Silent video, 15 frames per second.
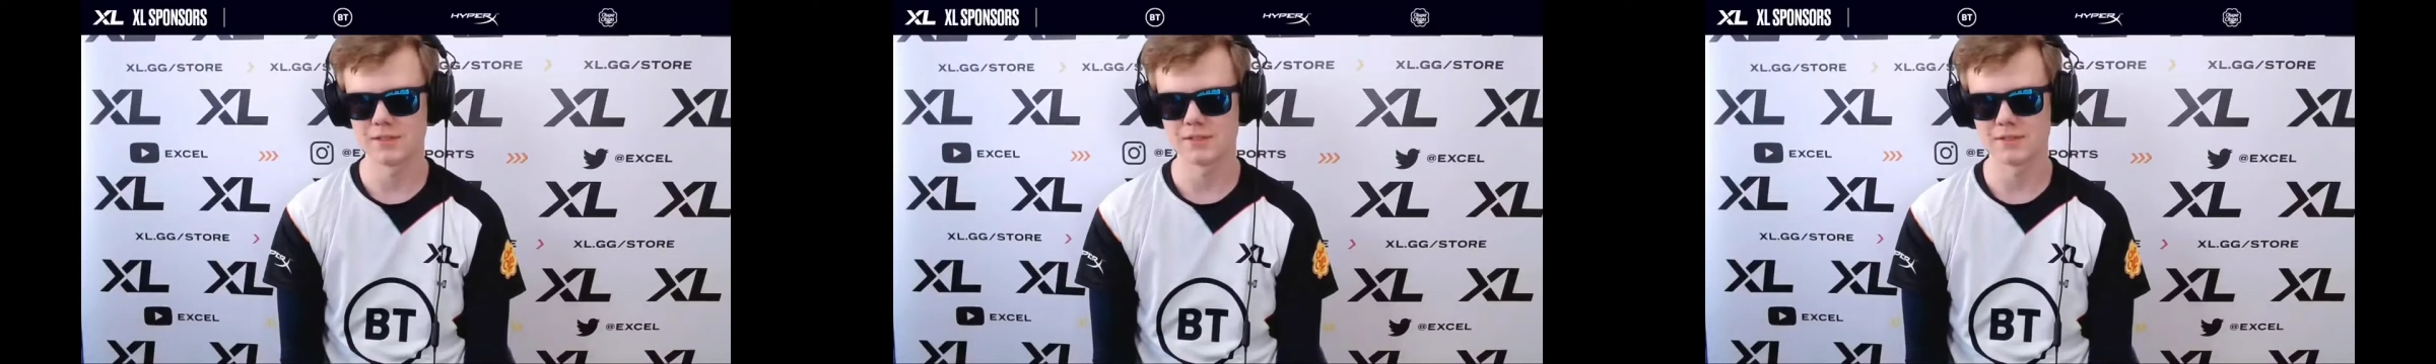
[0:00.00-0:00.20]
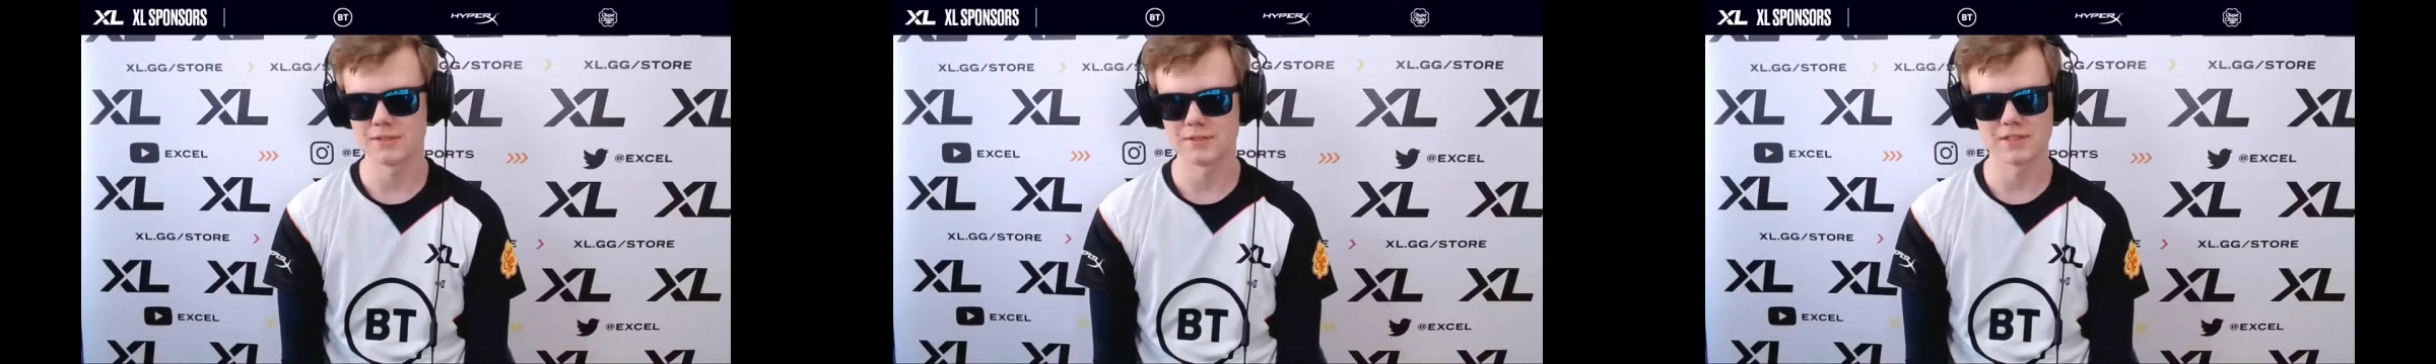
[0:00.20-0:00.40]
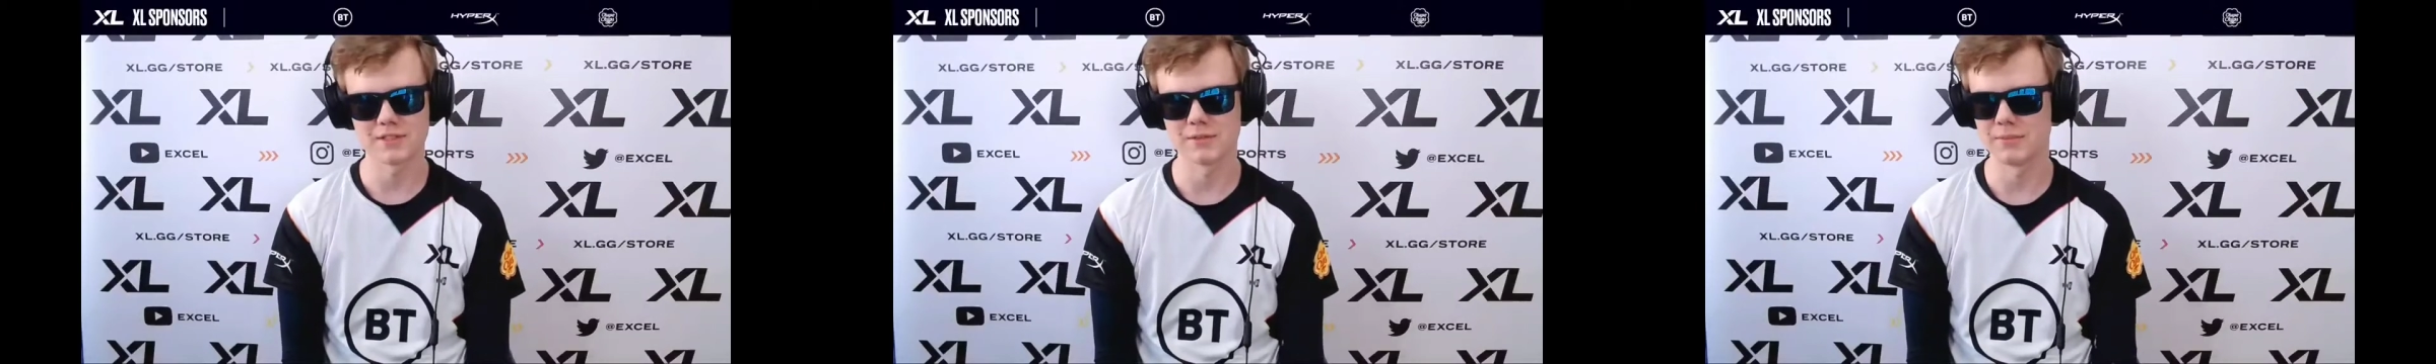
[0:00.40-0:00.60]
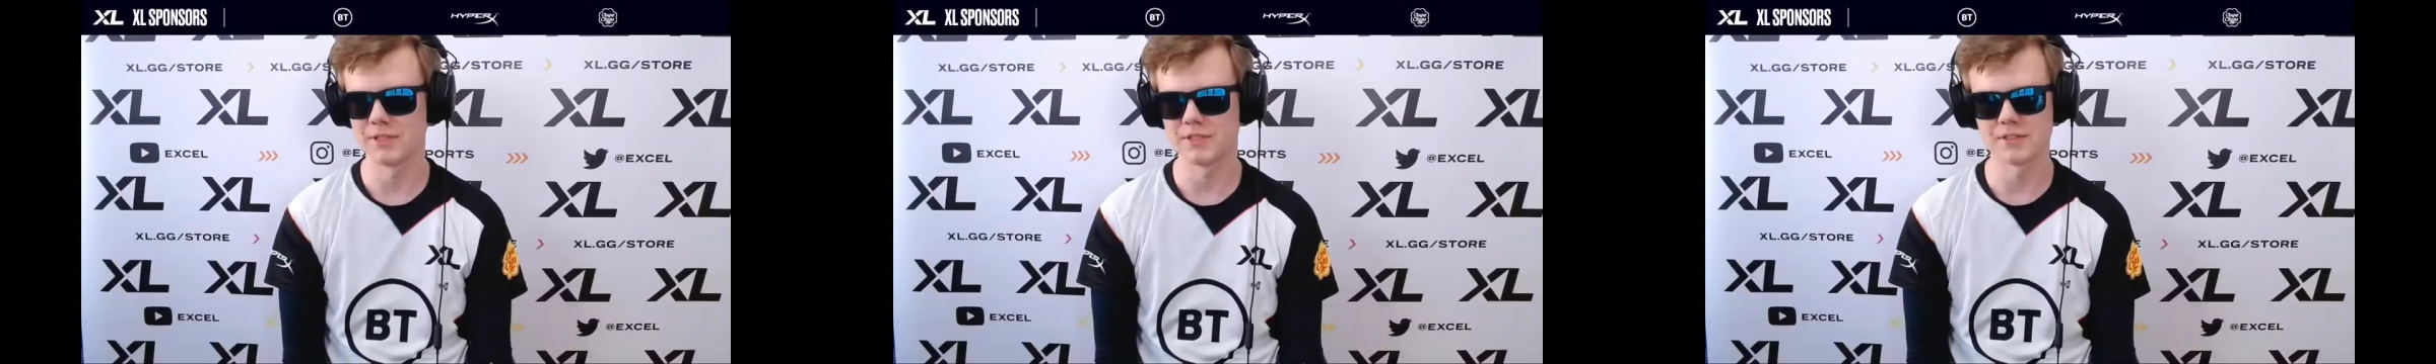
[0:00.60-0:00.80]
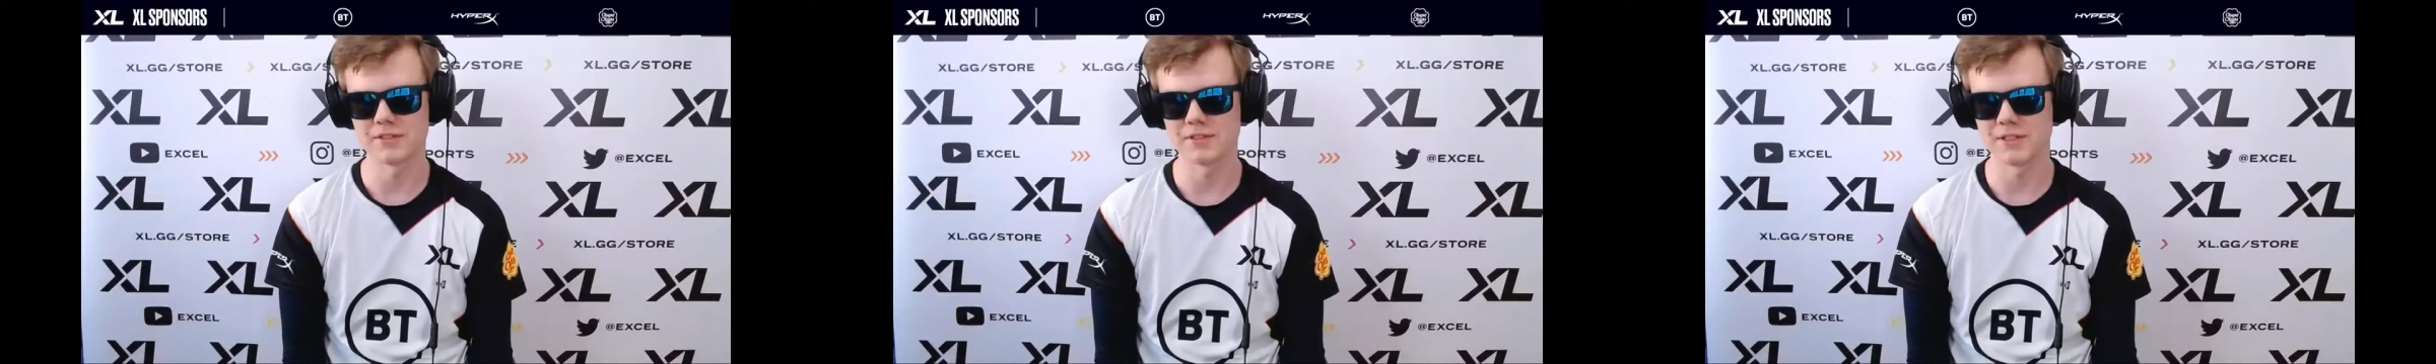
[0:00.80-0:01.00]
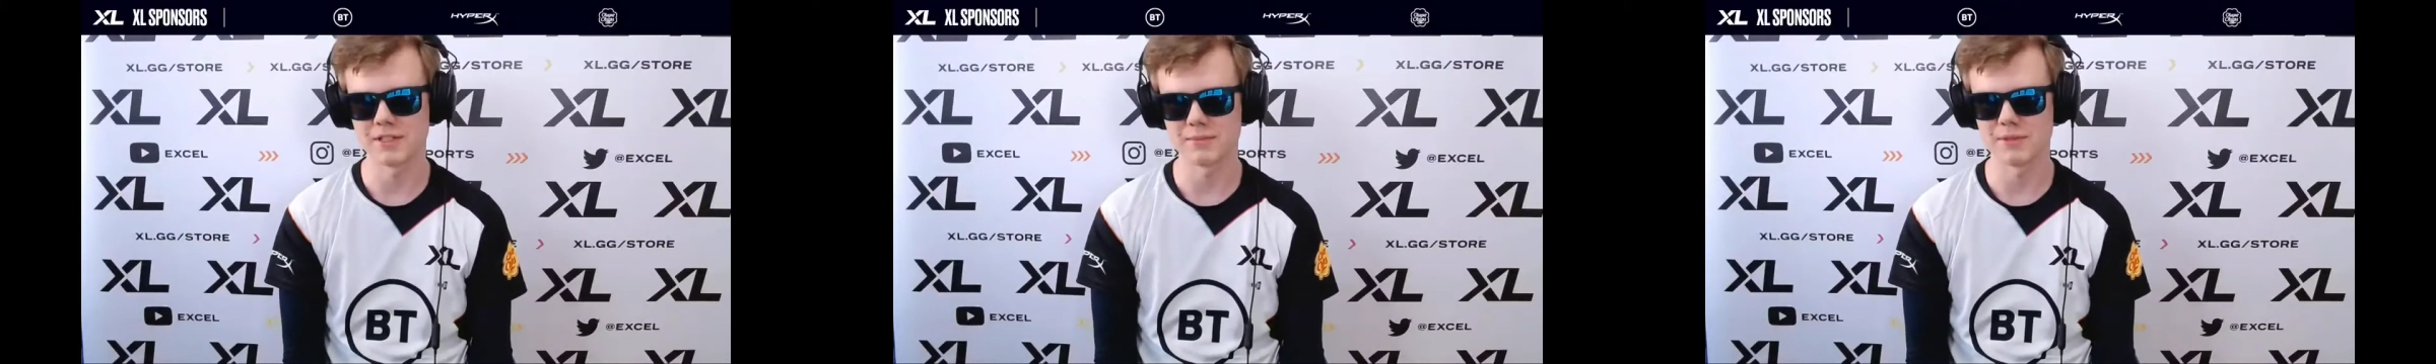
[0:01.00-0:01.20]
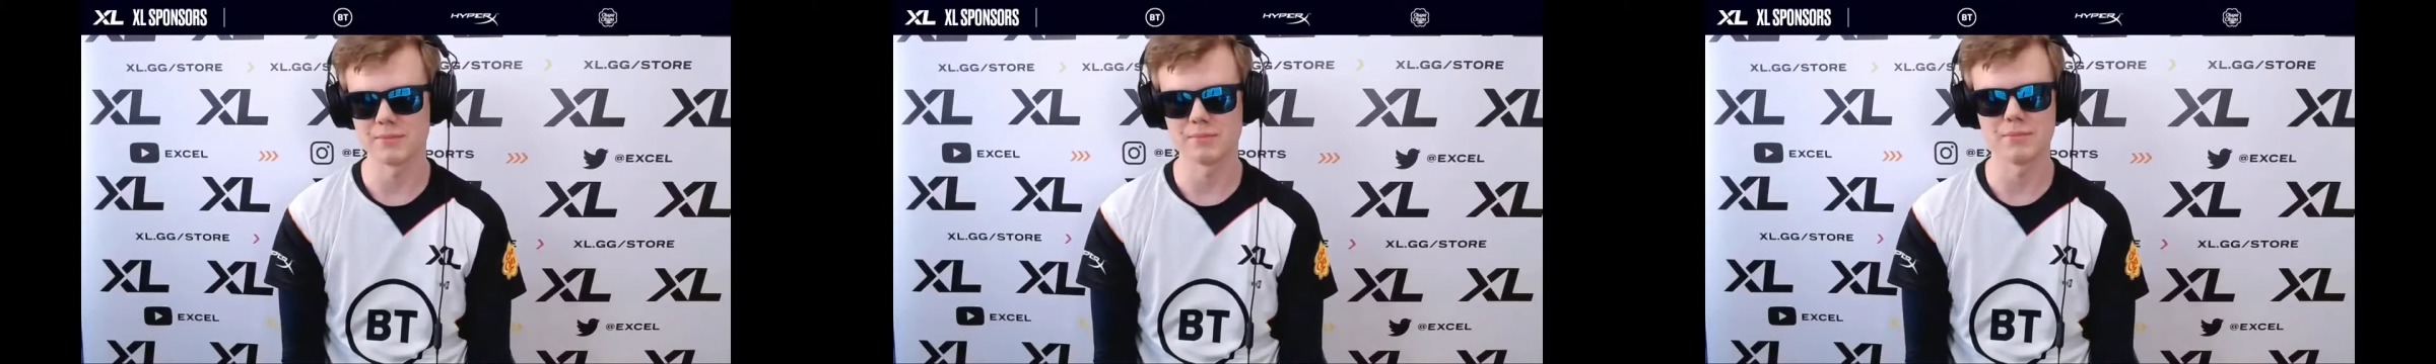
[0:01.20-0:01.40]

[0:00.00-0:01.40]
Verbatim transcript: So that's completely understandable,